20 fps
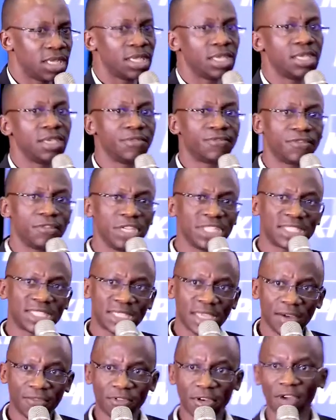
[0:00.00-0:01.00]
If your
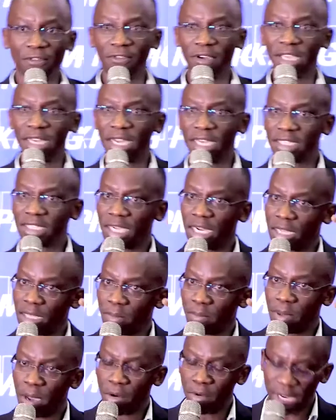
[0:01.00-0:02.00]
staff are financially
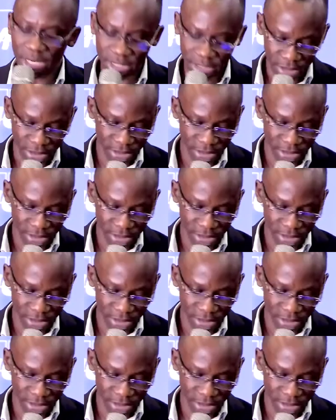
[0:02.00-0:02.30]
empowered,